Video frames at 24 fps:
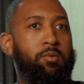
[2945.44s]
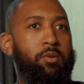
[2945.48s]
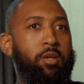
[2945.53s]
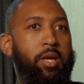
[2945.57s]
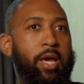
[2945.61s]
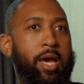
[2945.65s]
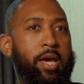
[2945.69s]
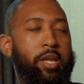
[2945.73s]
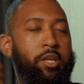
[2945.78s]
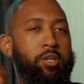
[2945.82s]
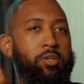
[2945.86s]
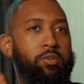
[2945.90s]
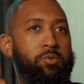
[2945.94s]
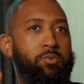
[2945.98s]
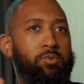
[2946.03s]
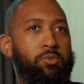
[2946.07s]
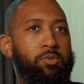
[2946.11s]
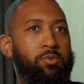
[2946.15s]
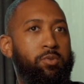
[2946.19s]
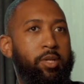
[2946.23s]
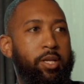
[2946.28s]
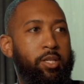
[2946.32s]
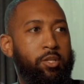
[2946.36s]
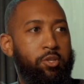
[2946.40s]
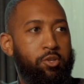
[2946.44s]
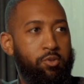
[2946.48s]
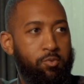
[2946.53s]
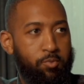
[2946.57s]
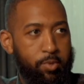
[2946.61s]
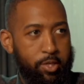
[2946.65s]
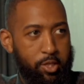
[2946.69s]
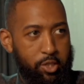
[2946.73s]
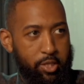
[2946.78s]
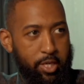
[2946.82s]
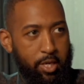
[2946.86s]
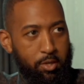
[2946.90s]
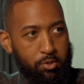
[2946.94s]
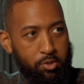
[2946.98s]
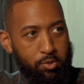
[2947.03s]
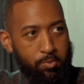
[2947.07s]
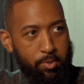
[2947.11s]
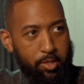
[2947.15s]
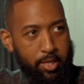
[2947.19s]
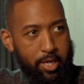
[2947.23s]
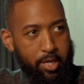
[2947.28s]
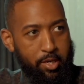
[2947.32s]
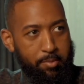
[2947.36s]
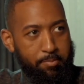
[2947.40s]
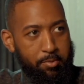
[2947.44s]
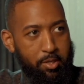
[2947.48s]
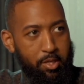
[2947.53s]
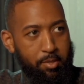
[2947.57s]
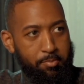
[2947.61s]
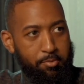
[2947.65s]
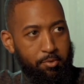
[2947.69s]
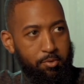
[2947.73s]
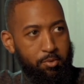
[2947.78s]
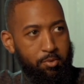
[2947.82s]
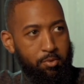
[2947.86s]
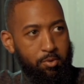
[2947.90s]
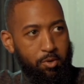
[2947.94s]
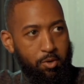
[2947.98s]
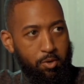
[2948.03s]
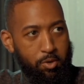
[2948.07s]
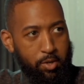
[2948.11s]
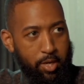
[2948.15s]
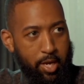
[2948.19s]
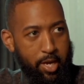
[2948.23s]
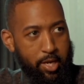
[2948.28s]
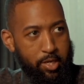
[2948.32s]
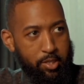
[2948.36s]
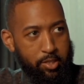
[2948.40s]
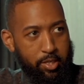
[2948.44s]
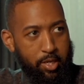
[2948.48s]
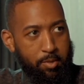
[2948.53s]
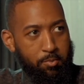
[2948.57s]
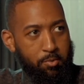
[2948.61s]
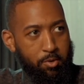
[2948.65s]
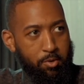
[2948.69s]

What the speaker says: how do you do that? Do you reach out to a lot of people, or how does that